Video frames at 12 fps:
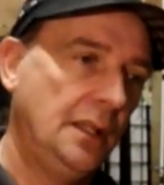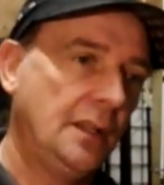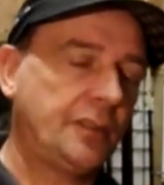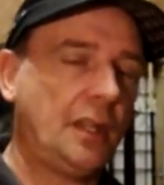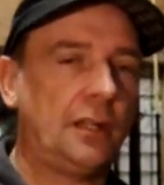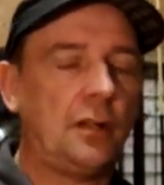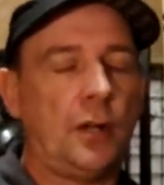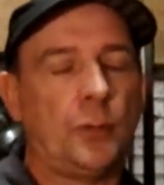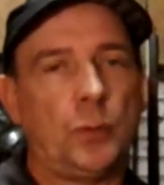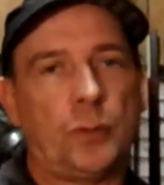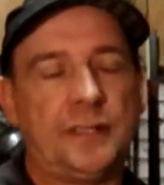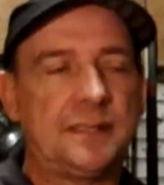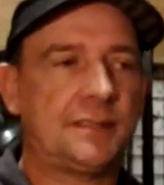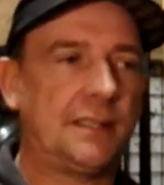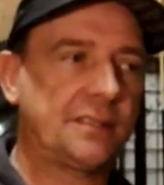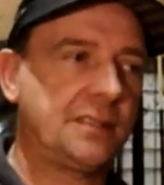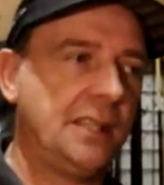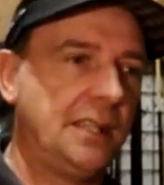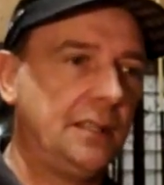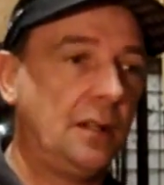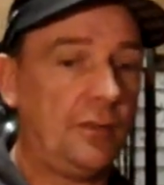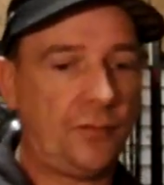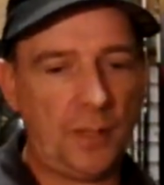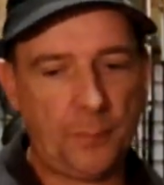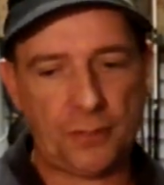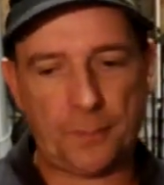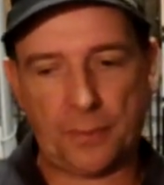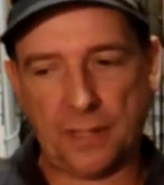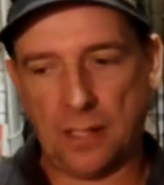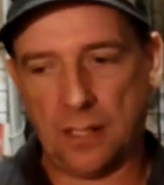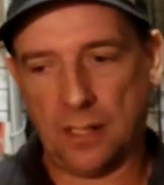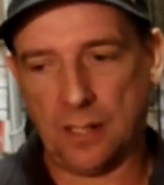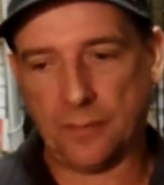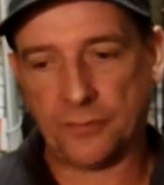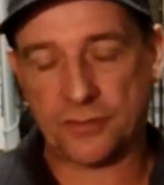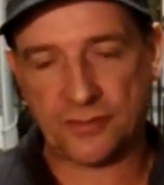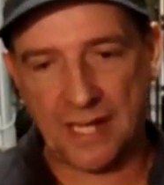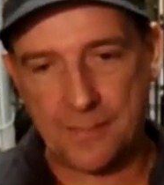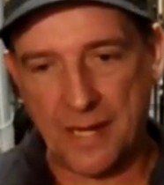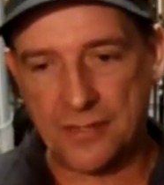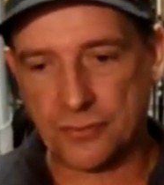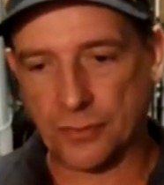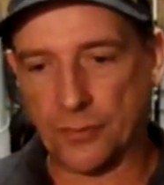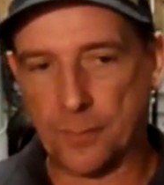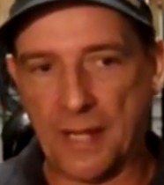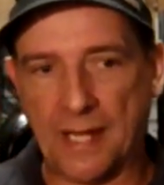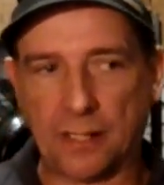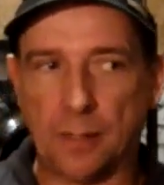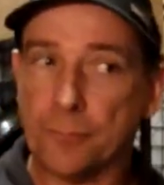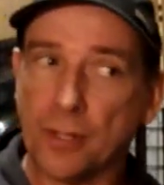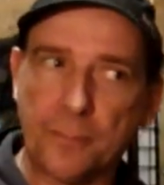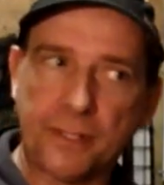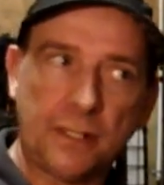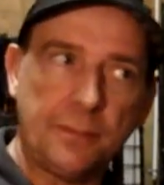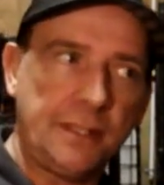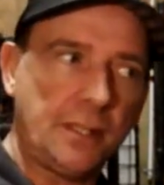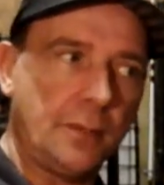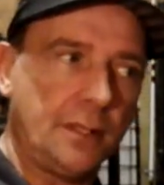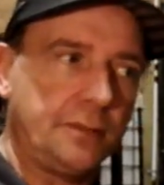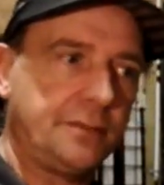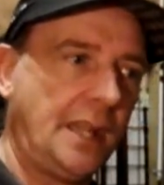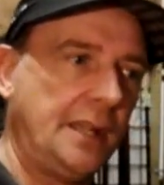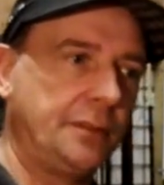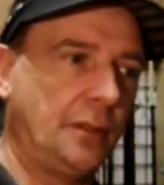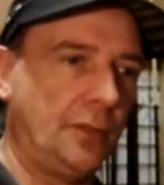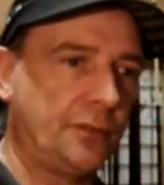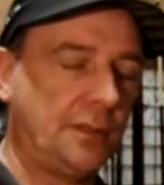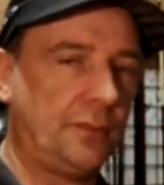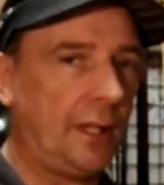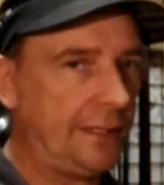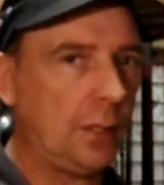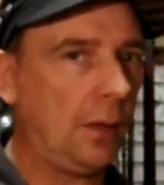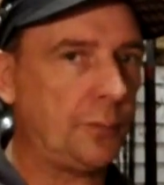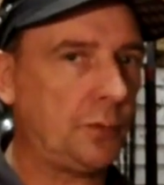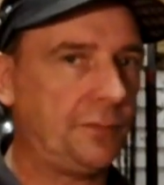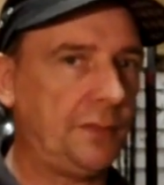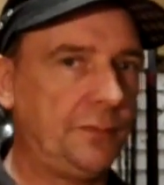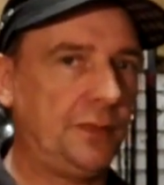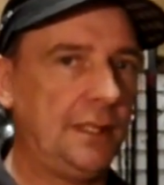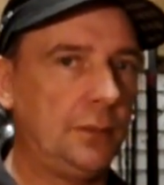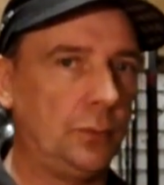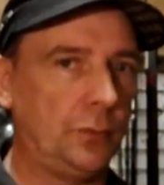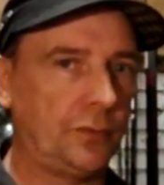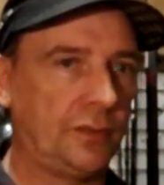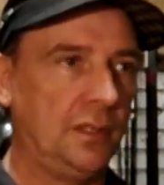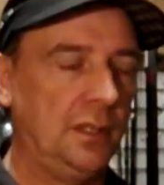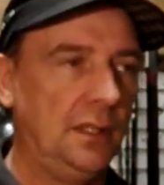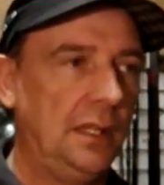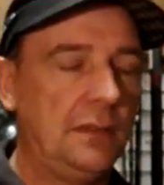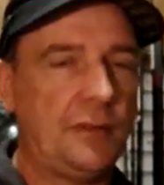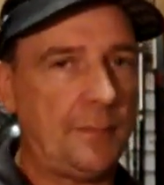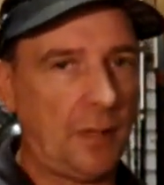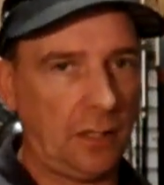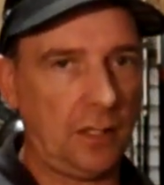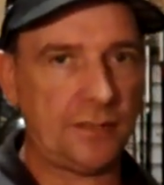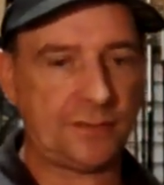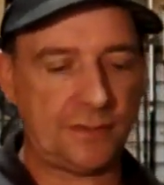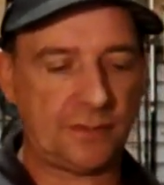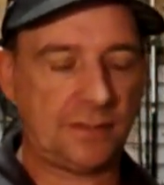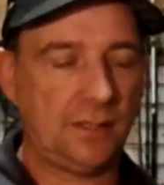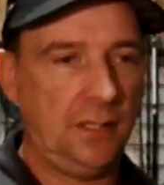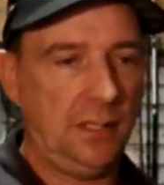say I got an Orkney 16, if I put the same engine on the back, I'm probably going to be doing 10 knots. If I can go up to a 15 horse. In fact, my license